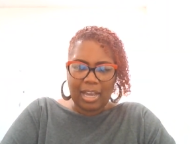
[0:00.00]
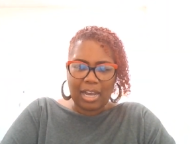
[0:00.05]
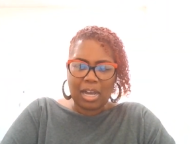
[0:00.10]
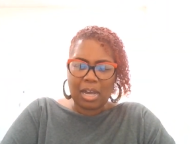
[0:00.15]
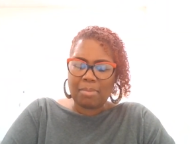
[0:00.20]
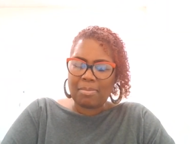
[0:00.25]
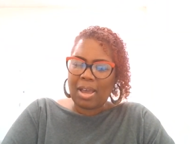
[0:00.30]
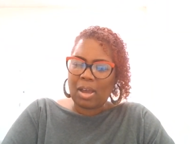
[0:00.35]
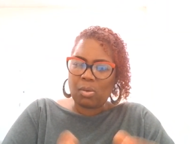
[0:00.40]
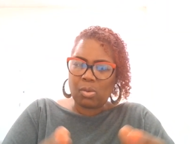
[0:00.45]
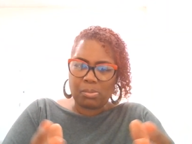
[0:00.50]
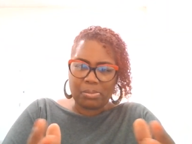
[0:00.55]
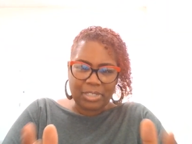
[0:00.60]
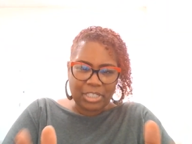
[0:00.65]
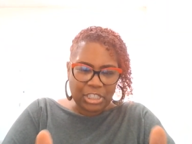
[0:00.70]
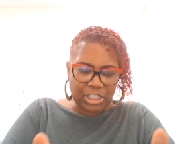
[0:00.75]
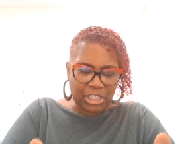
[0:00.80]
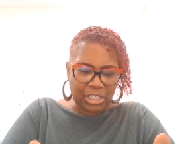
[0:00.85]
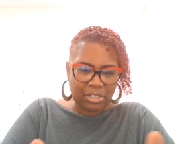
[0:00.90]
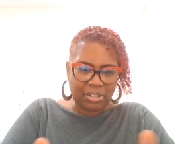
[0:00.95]
I will be
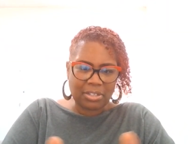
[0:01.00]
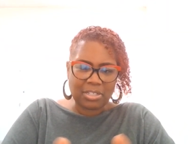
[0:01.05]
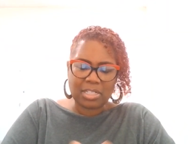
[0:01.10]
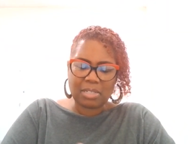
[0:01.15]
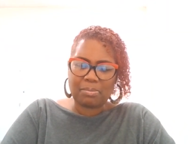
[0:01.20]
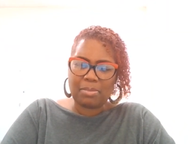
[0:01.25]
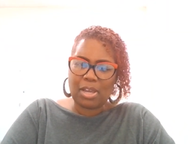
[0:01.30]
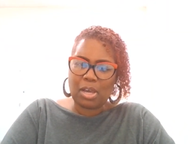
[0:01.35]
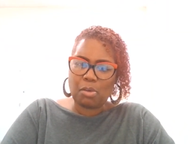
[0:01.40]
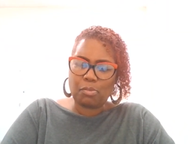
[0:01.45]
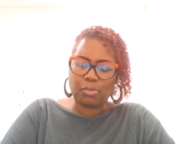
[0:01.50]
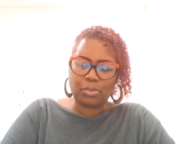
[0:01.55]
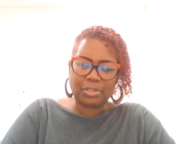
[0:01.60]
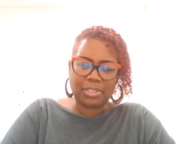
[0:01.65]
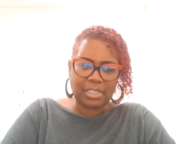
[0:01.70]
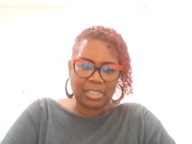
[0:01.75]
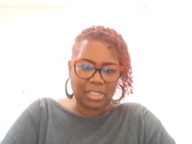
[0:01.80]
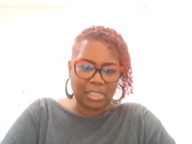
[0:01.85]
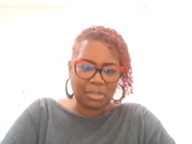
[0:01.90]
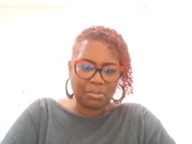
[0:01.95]
sharing some helpful
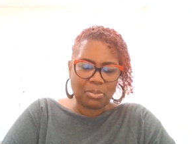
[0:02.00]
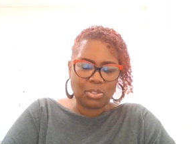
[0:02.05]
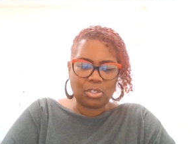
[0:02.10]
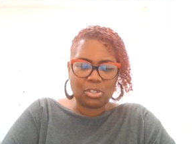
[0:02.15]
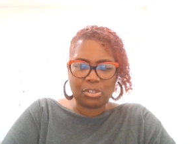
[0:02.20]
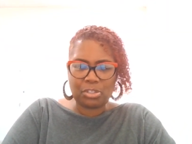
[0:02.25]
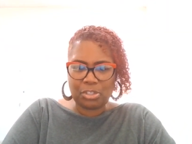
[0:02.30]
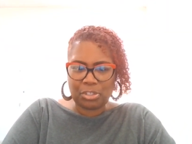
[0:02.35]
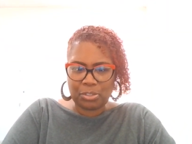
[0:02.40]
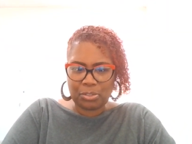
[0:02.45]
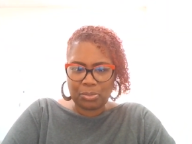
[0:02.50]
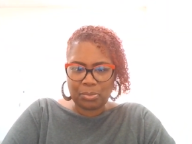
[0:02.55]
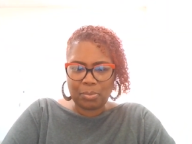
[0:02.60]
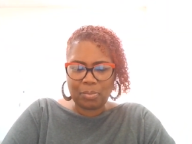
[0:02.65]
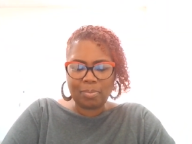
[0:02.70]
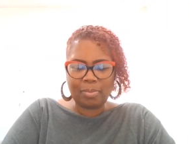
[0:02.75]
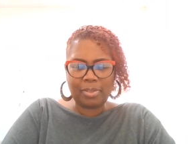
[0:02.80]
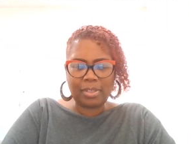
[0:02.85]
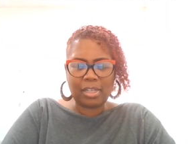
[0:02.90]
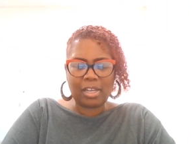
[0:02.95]
tips to
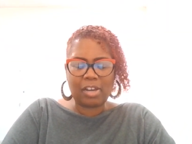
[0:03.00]
you